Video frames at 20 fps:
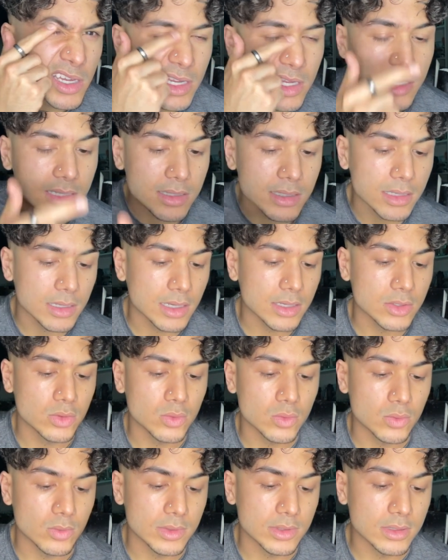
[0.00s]
And then I
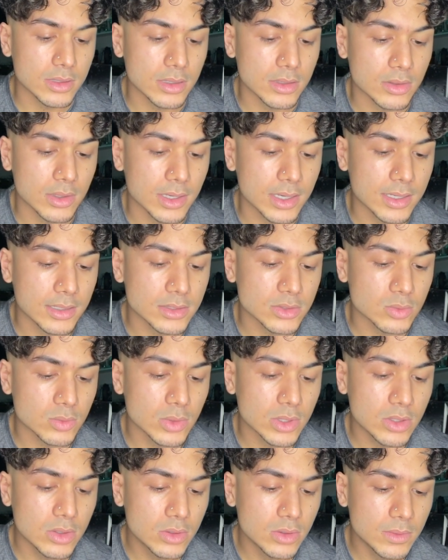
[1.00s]
do it with the other eye as
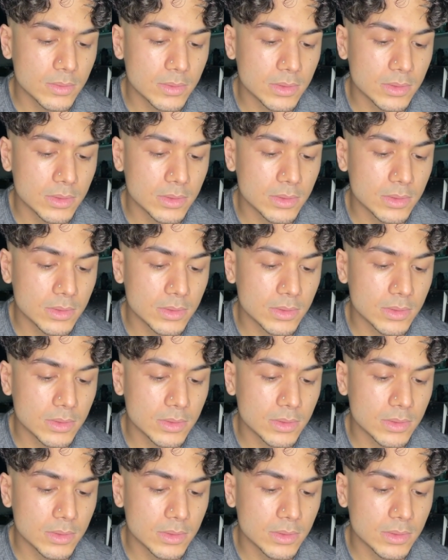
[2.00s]
well.